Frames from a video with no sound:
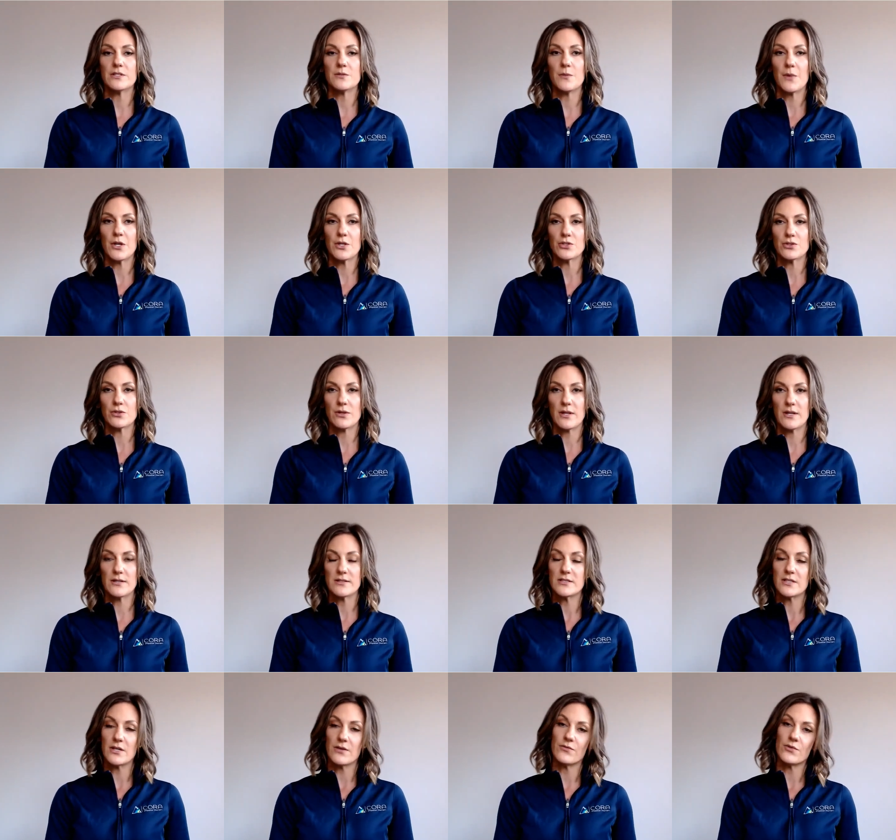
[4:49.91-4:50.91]
make sure that
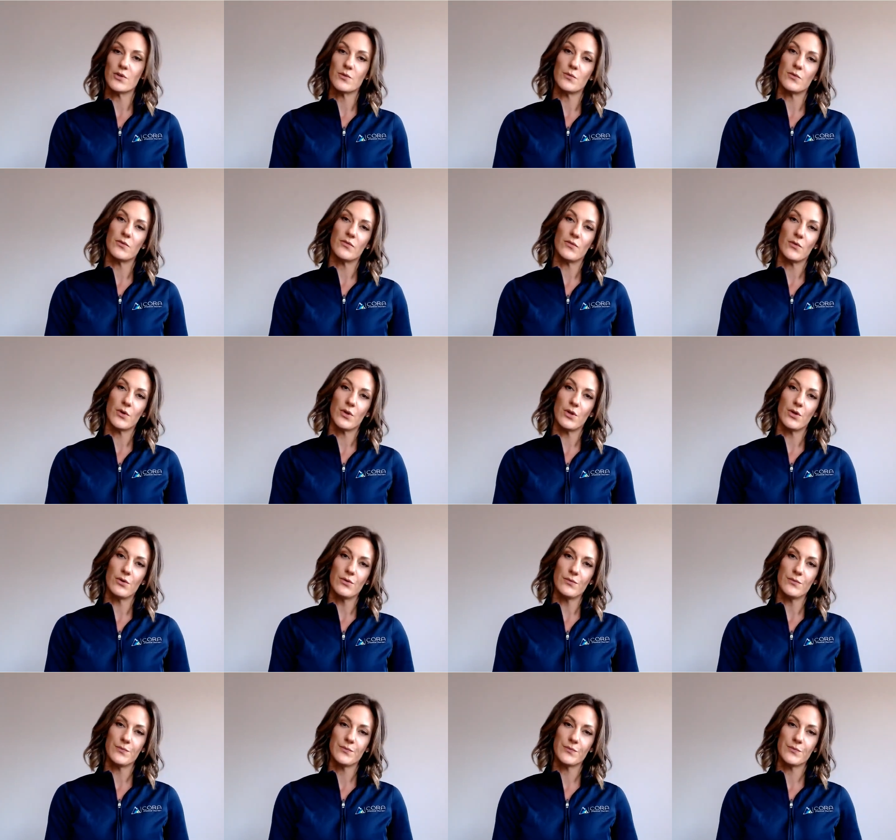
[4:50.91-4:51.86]
it's comfortable for you.